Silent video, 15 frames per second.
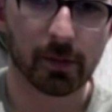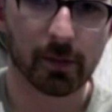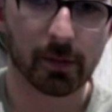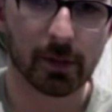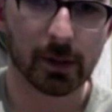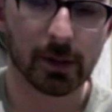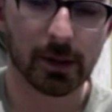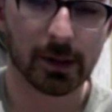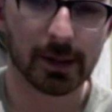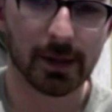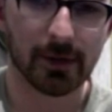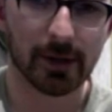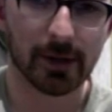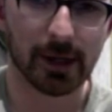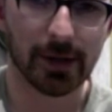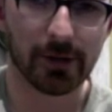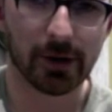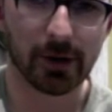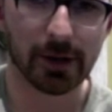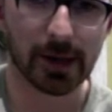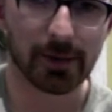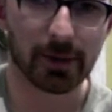Alright, see if you can have a go at
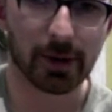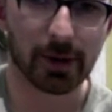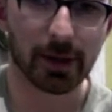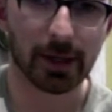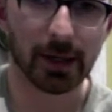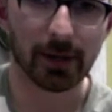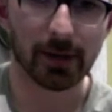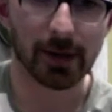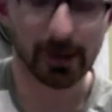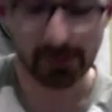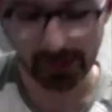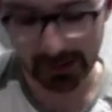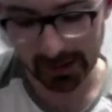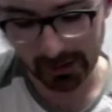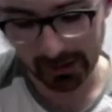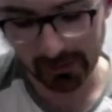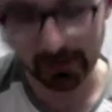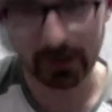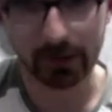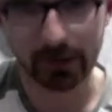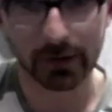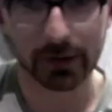that by ear rather than me tell you every little
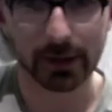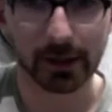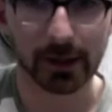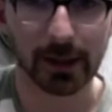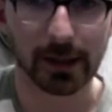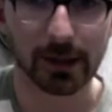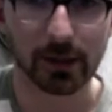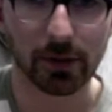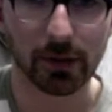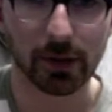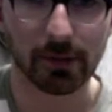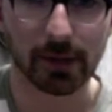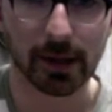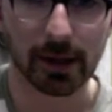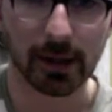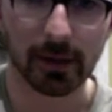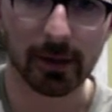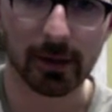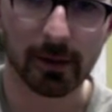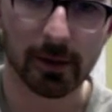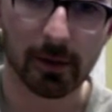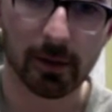trick there. It's all with the pinky.
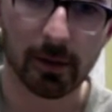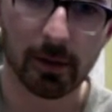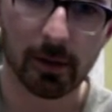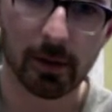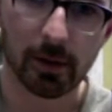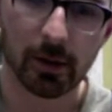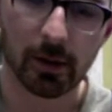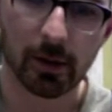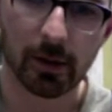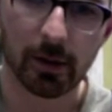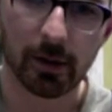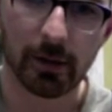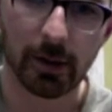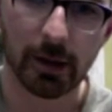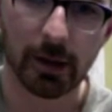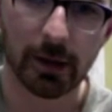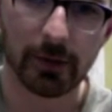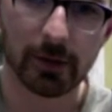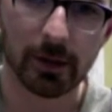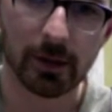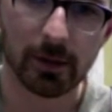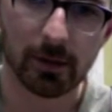Then we lift it,
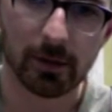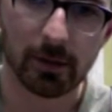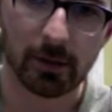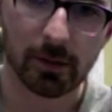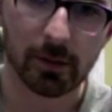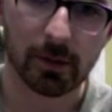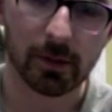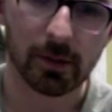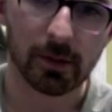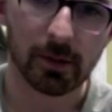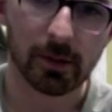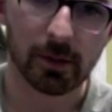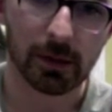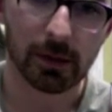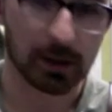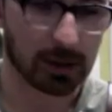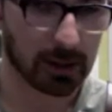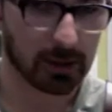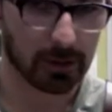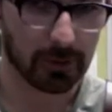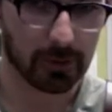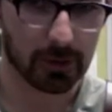and again on the
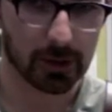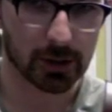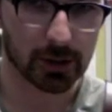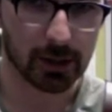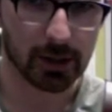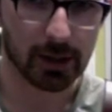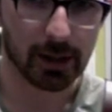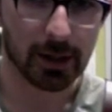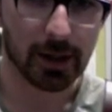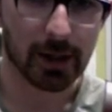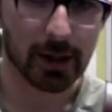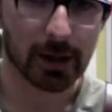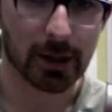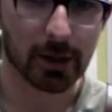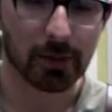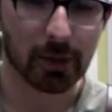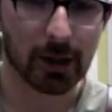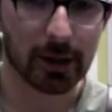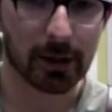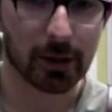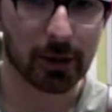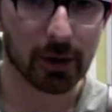first string. Then you play the
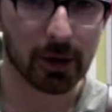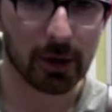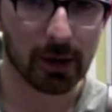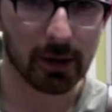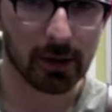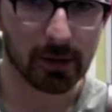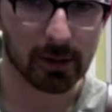13,